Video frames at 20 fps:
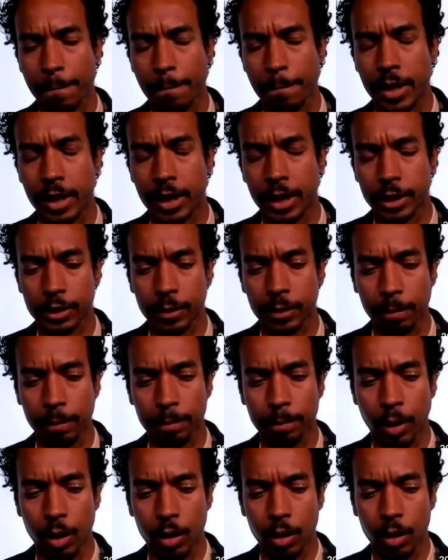Because
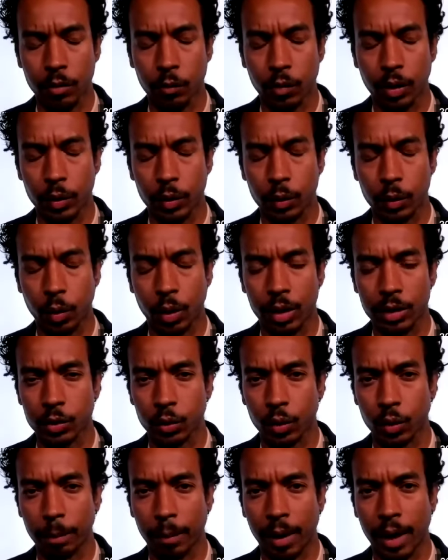part of what we want
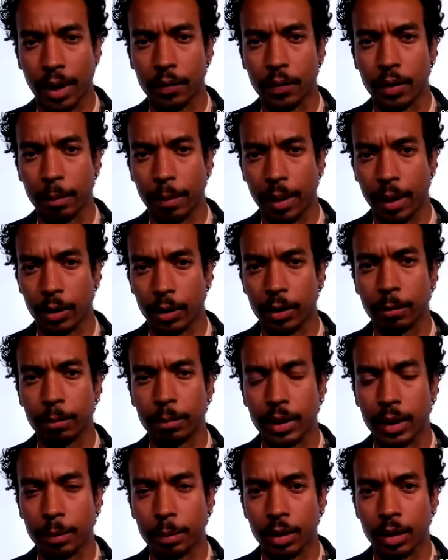to remind the American
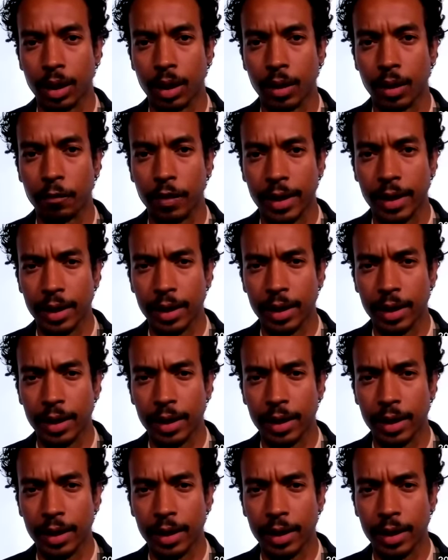people of